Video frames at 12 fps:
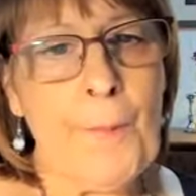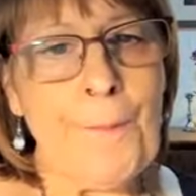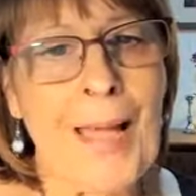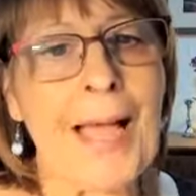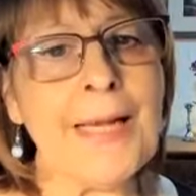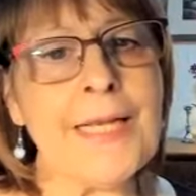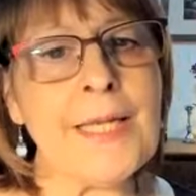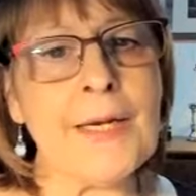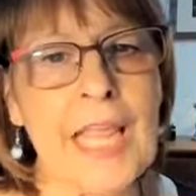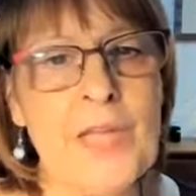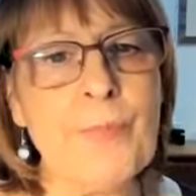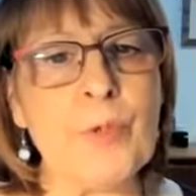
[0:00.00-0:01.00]
man is
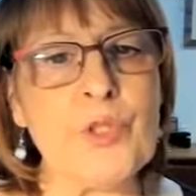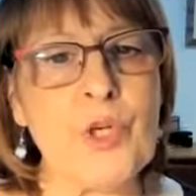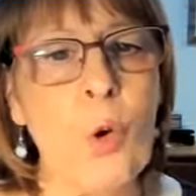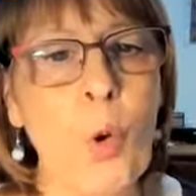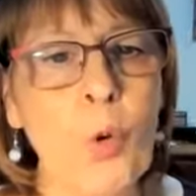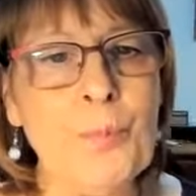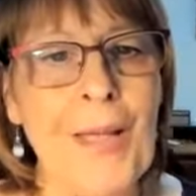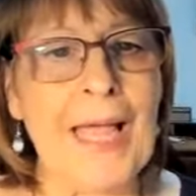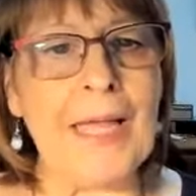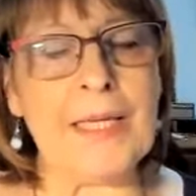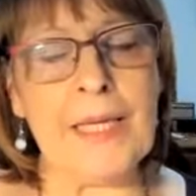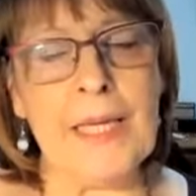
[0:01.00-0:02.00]
unable to hold
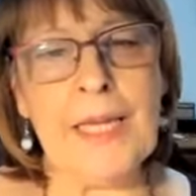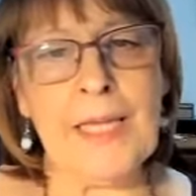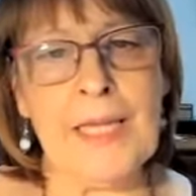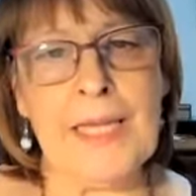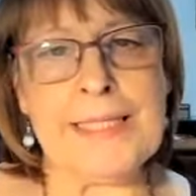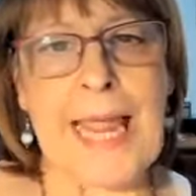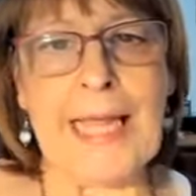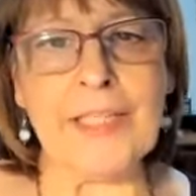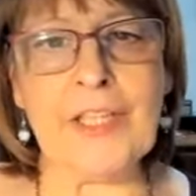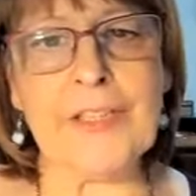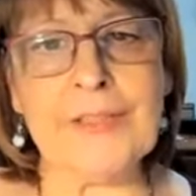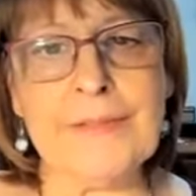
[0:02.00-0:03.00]
back his
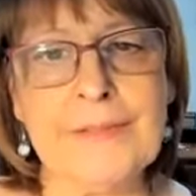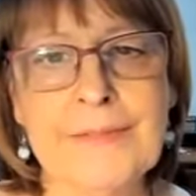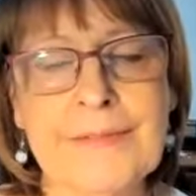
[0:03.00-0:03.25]
anger,